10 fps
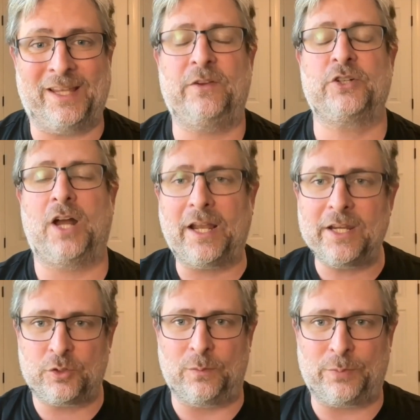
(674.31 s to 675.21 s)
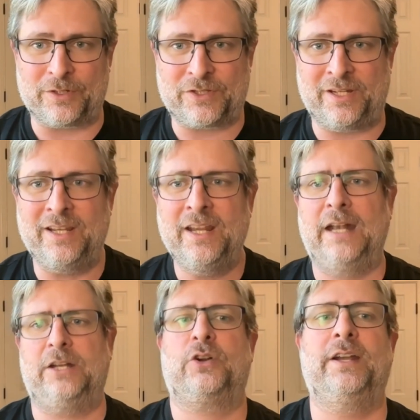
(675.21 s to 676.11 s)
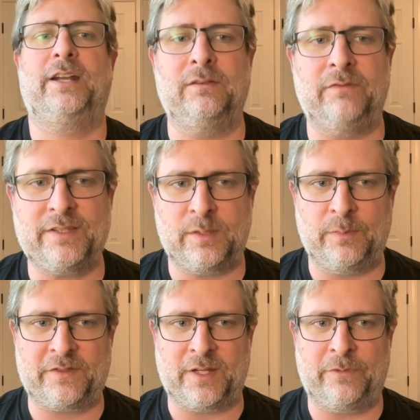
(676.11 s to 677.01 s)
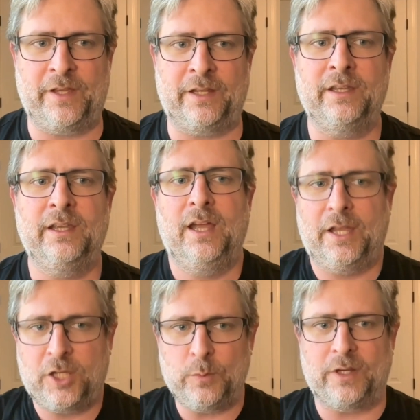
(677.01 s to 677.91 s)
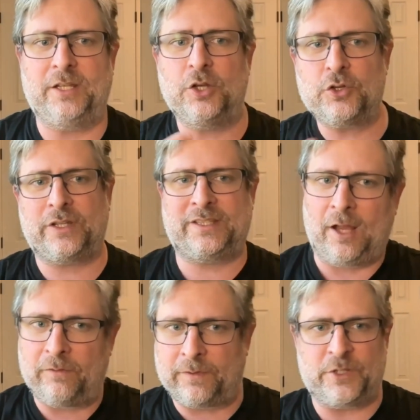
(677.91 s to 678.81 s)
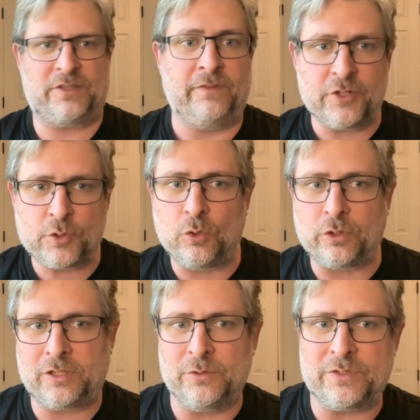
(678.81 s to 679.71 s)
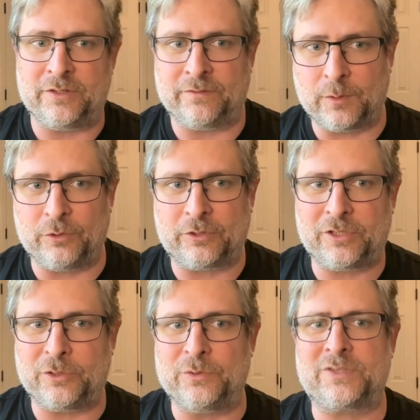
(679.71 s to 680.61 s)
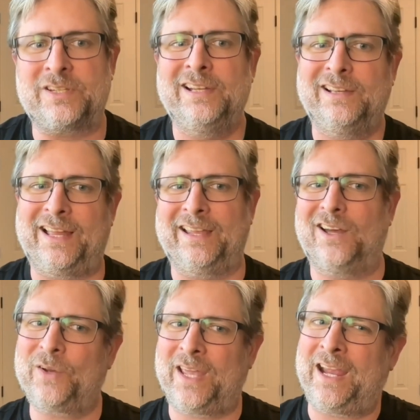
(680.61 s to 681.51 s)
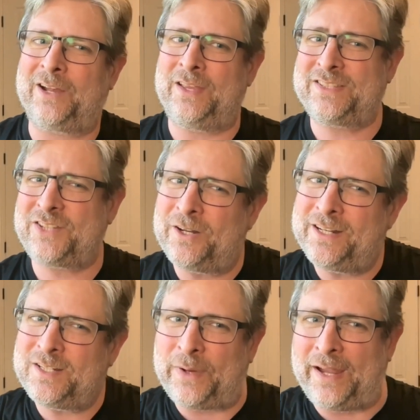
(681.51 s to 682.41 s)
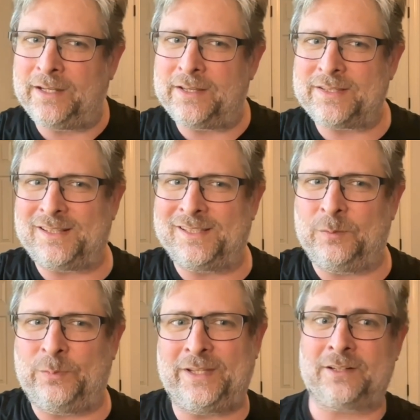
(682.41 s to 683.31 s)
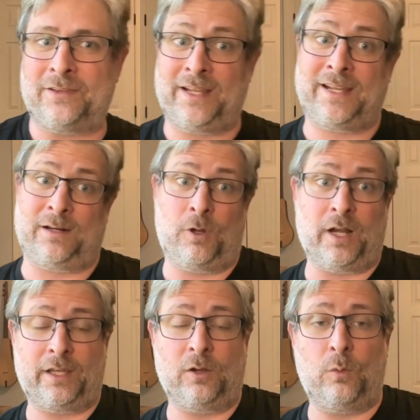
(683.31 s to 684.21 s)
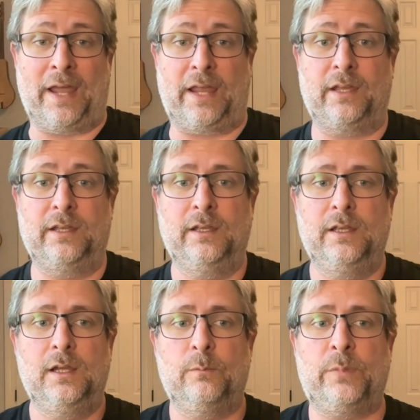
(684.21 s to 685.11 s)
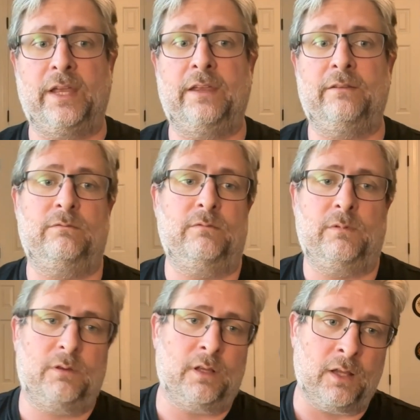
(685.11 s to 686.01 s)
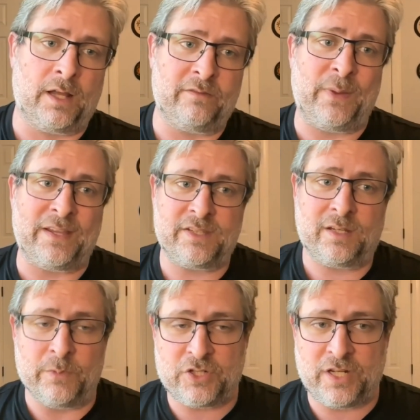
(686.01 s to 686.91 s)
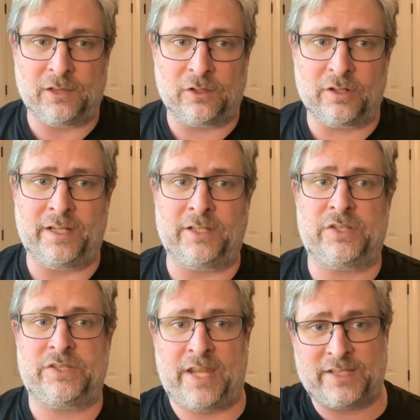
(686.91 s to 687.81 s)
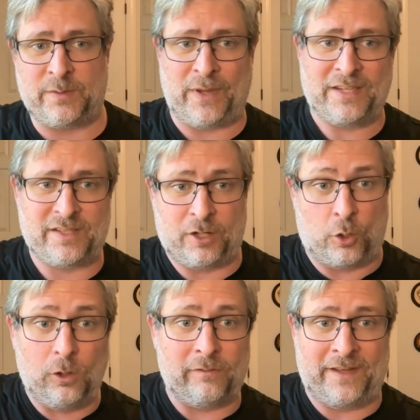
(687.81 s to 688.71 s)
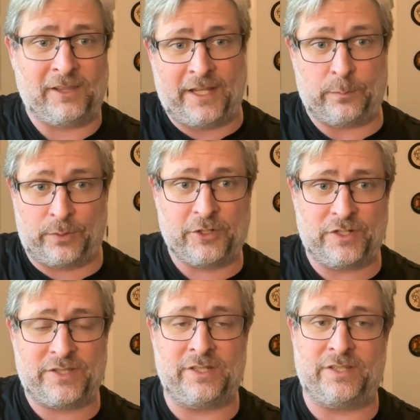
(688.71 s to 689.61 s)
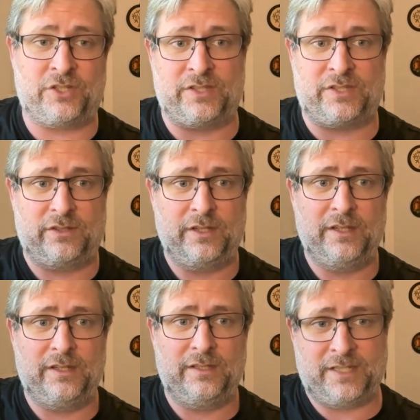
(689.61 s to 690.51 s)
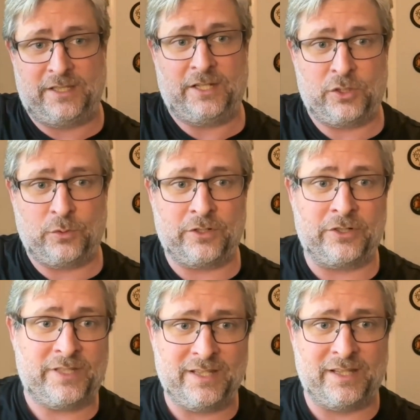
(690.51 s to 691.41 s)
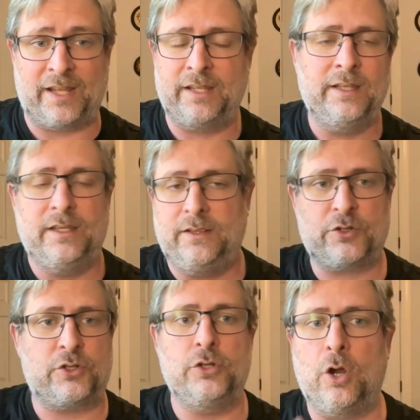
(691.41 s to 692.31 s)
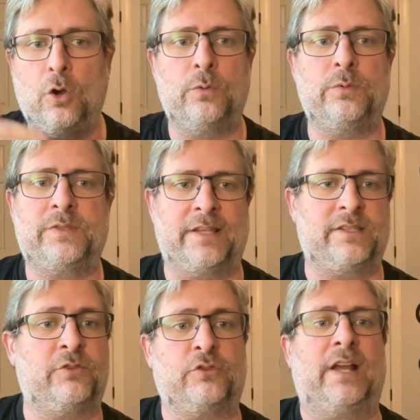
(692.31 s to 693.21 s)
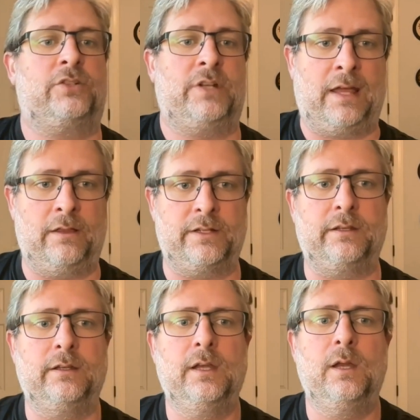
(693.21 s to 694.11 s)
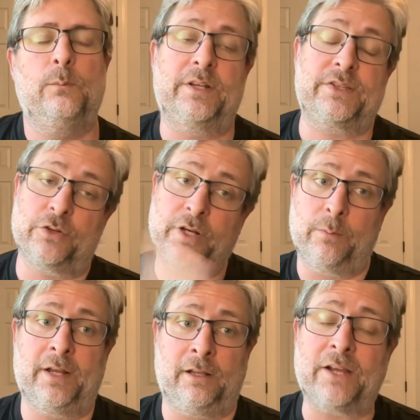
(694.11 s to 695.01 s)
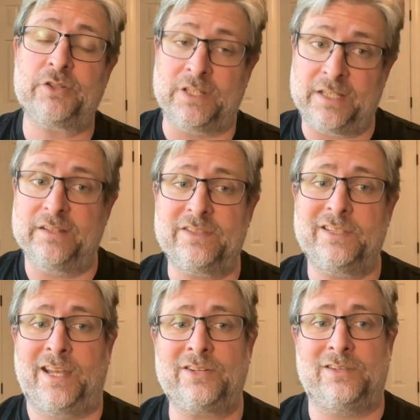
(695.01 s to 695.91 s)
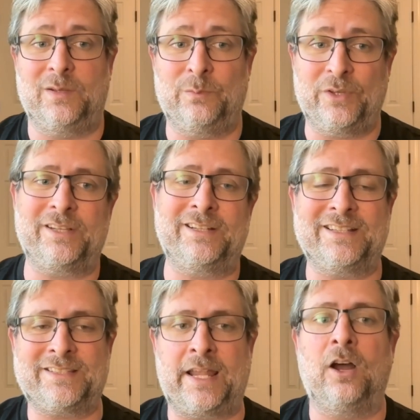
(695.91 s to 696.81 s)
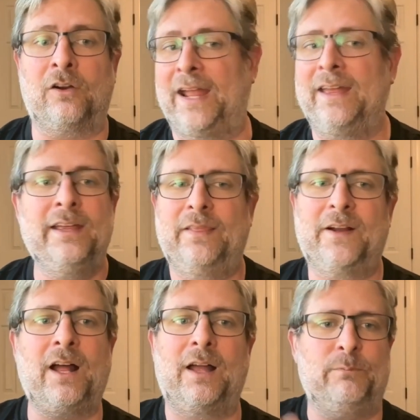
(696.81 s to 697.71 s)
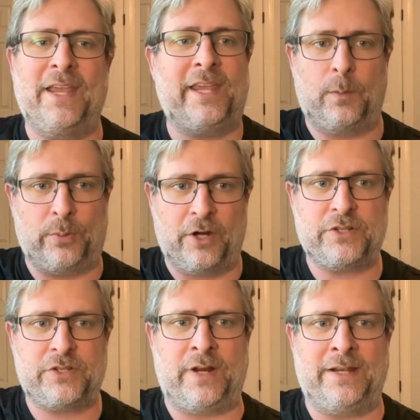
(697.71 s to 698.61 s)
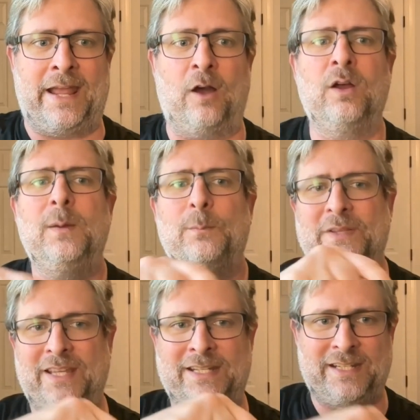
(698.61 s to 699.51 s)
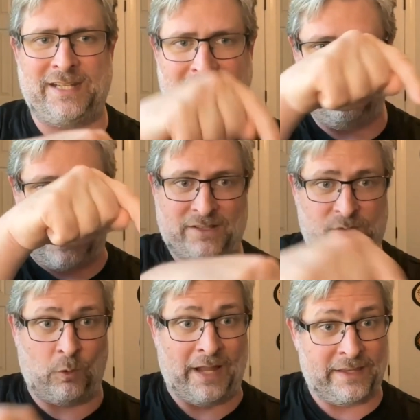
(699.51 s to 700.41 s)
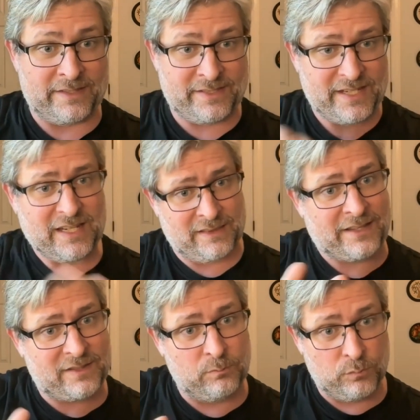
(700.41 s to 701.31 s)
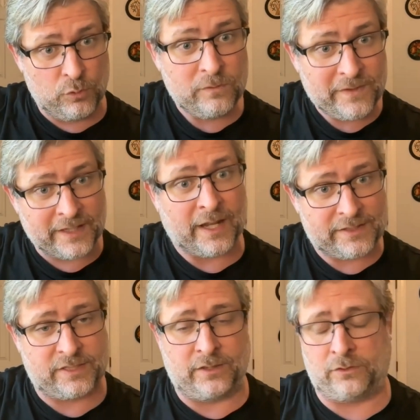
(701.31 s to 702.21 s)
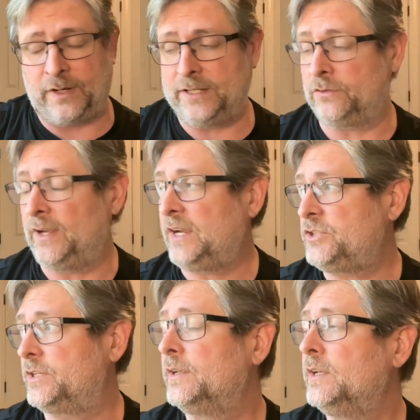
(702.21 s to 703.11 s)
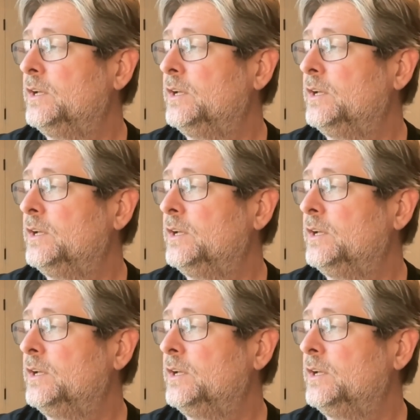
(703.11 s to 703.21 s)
Like if you're talking to a person and you're trying to convince them of something, a human can usually tell from just visual cues and verbal cues, like, okay, are they starting to buy into this a little bit, or are they kind of walking away? But a lot of basic machine learning just takes a goal event like a purchase, and it's just, did they do it or didn't they? There's no sense of directionality. But a surrogate model actually gives the agent the ability to say, all right, they're not making a purchase right now, but they did X, Y, and Z, and that's moving us in the right direction.